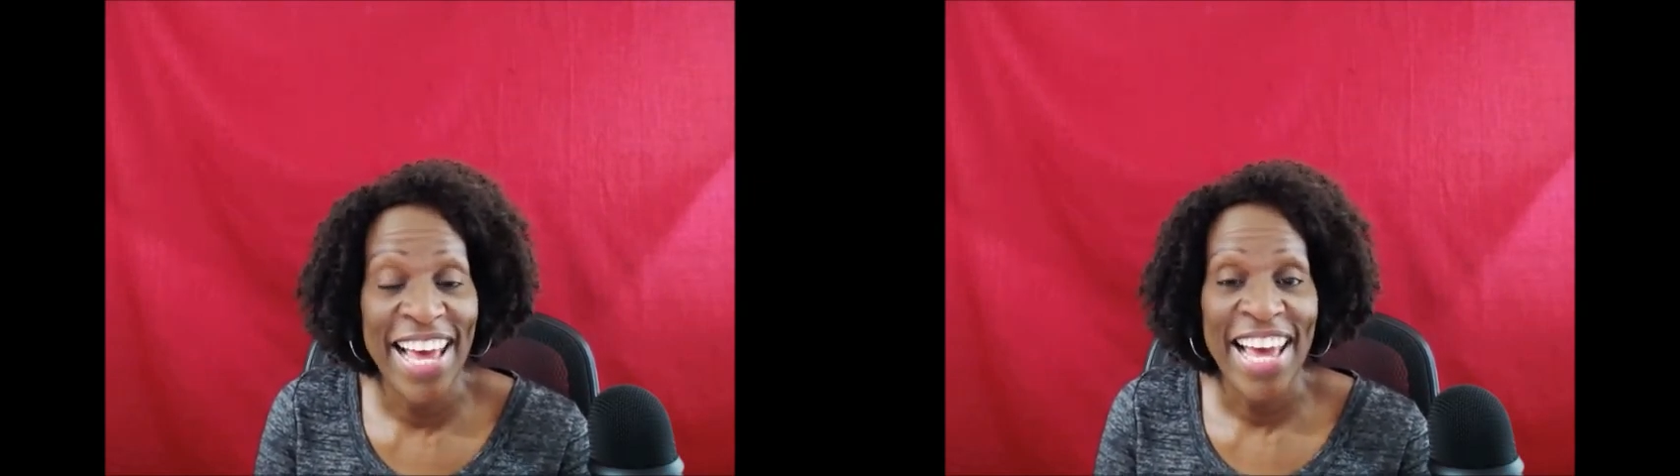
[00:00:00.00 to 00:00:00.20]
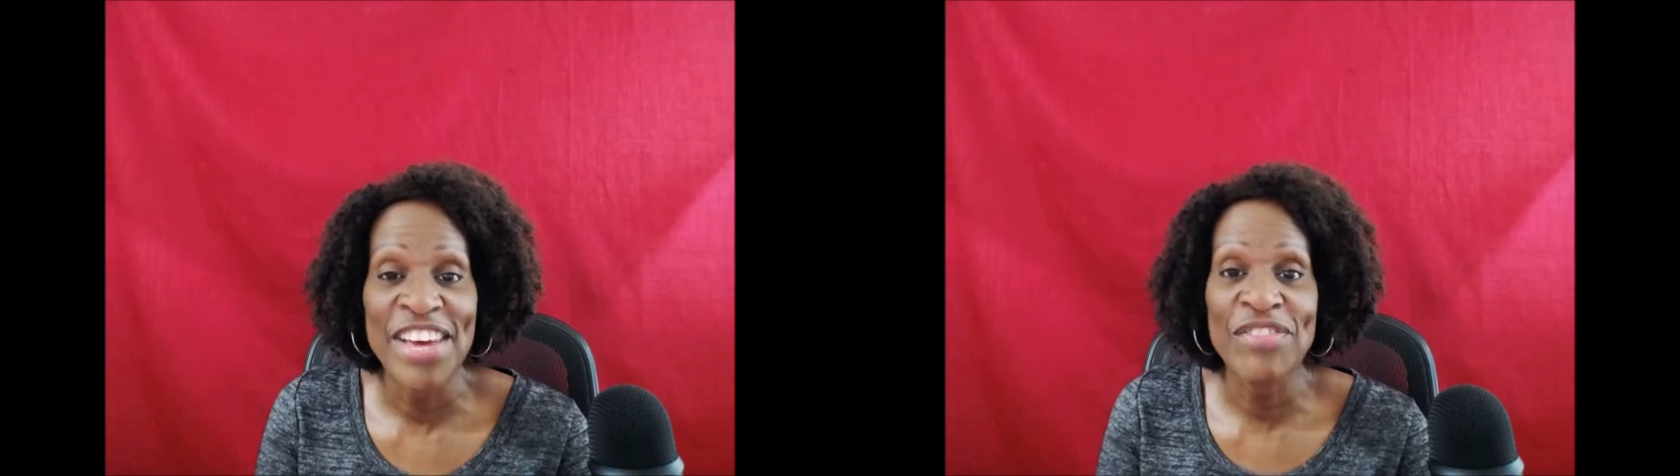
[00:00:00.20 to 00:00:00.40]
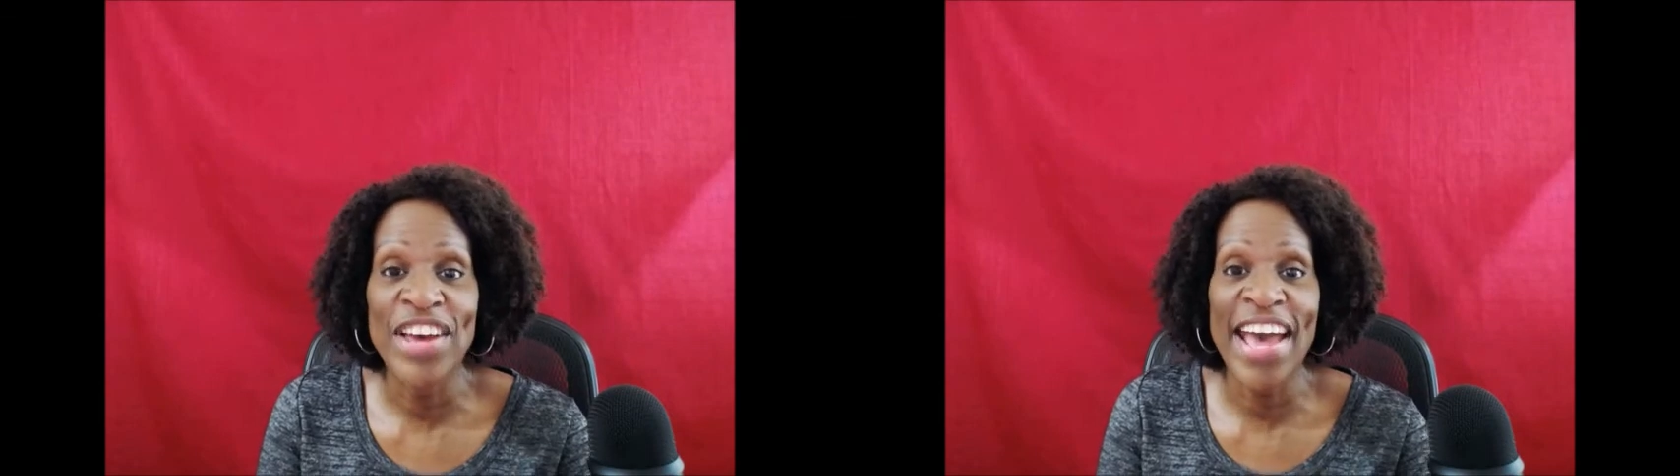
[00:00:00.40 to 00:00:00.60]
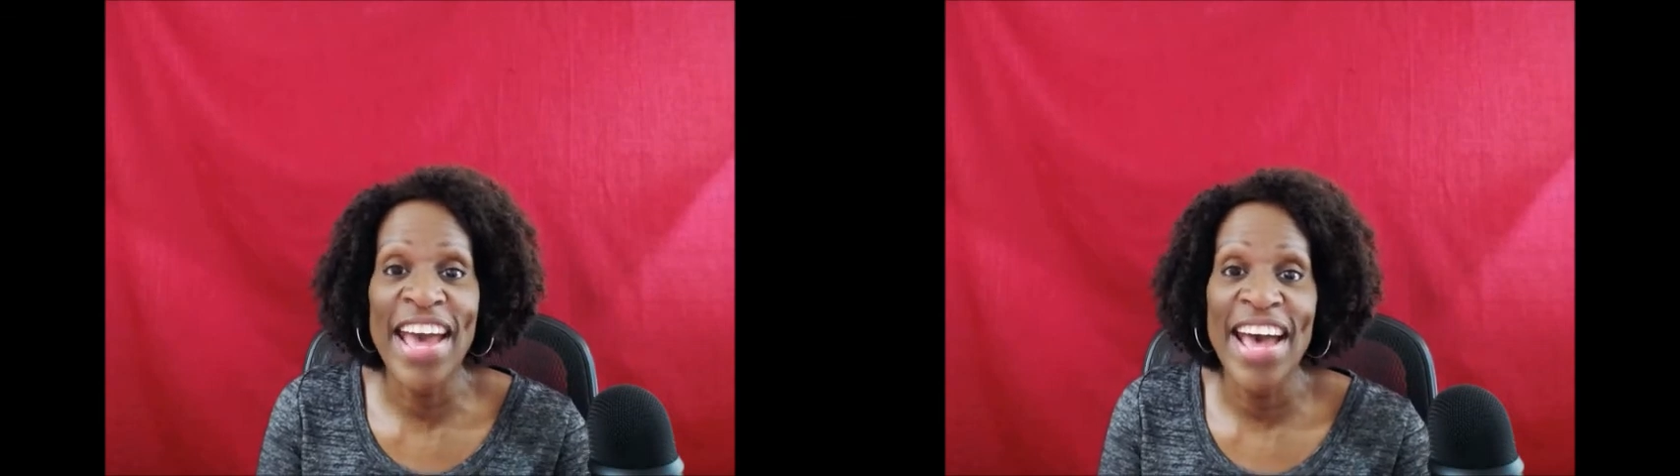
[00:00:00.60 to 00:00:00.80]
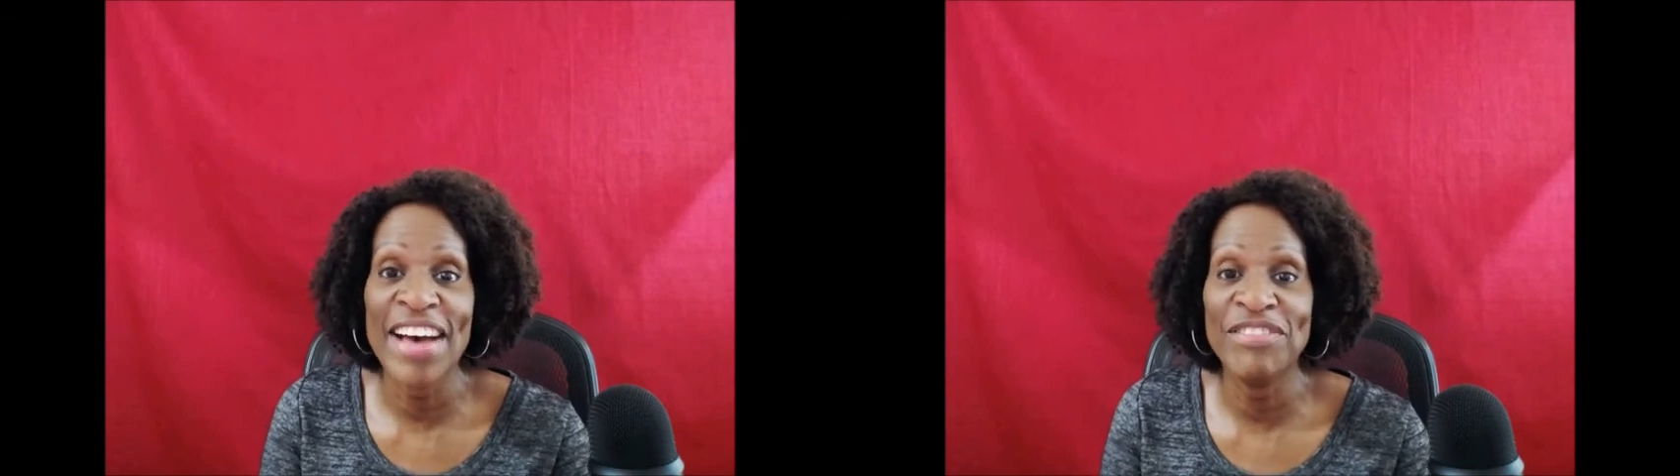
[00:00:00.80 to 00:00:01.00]
If you
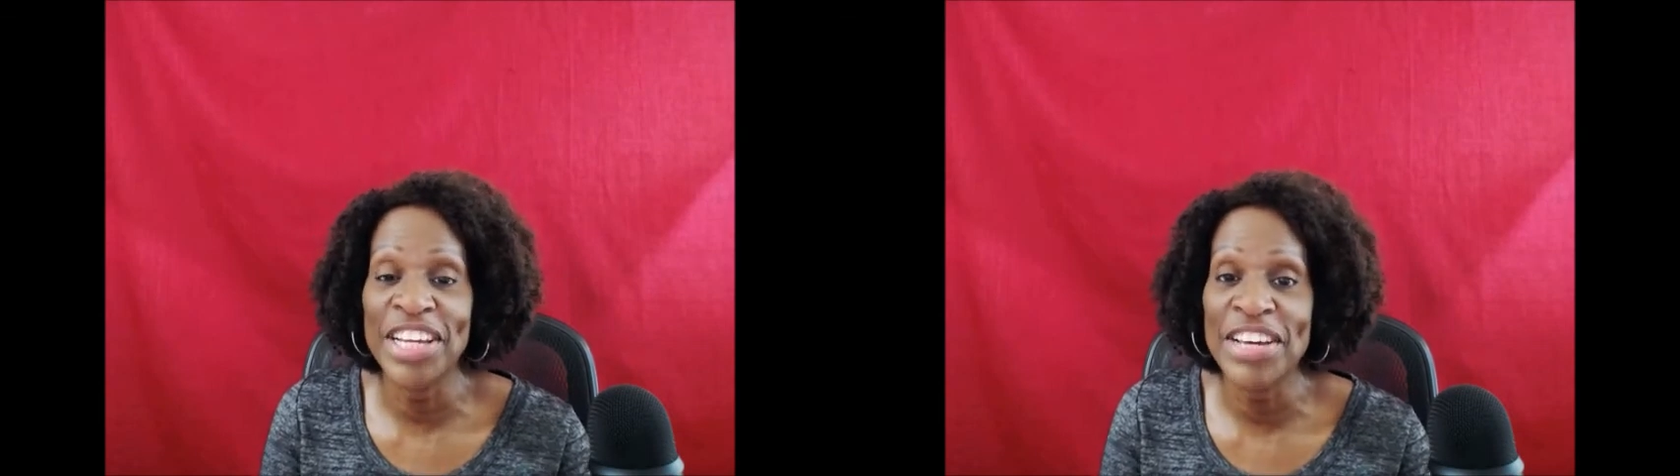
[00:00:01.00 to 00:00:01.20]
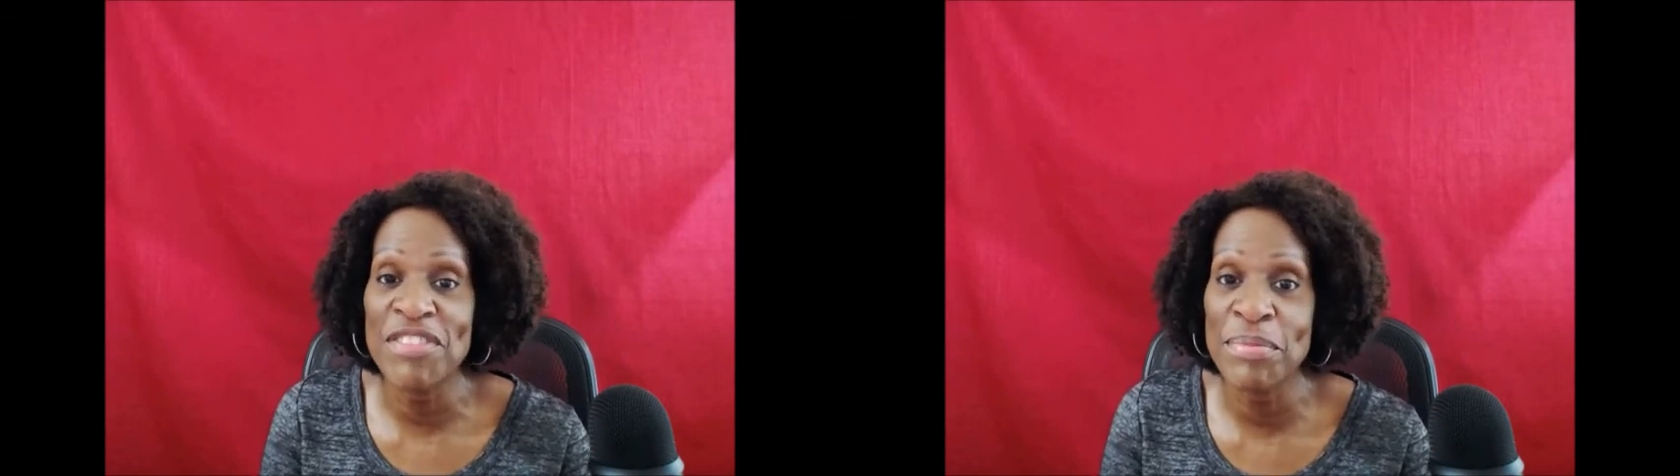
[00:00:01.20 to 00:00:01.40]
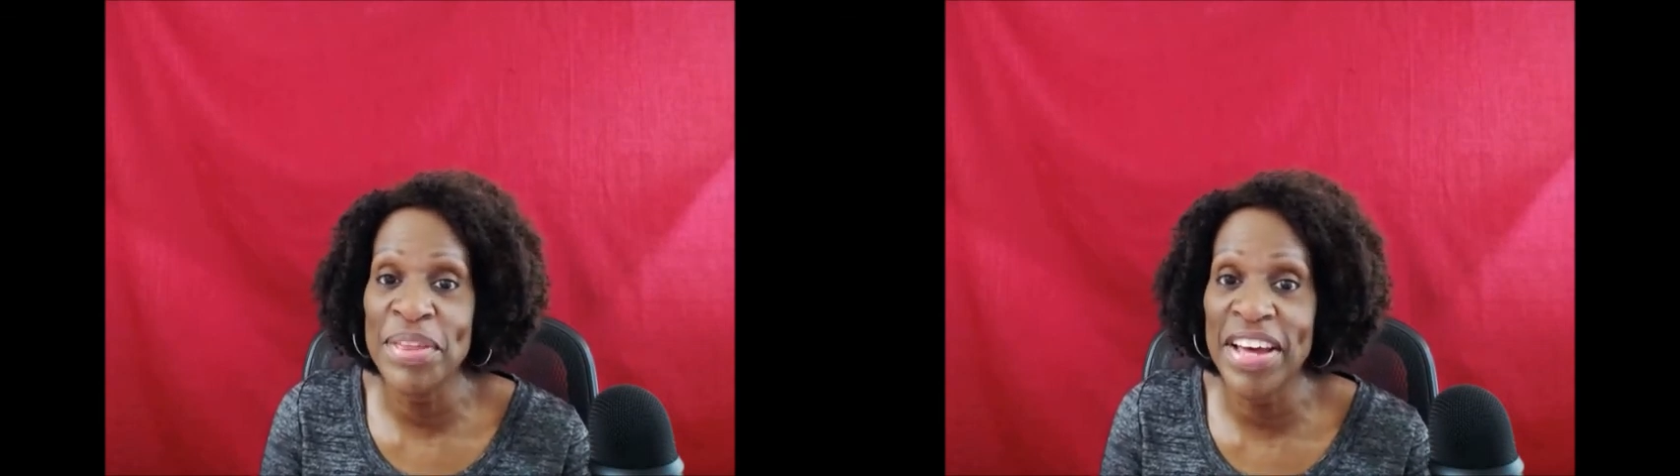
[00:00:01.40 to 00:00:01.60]
have, leave them in the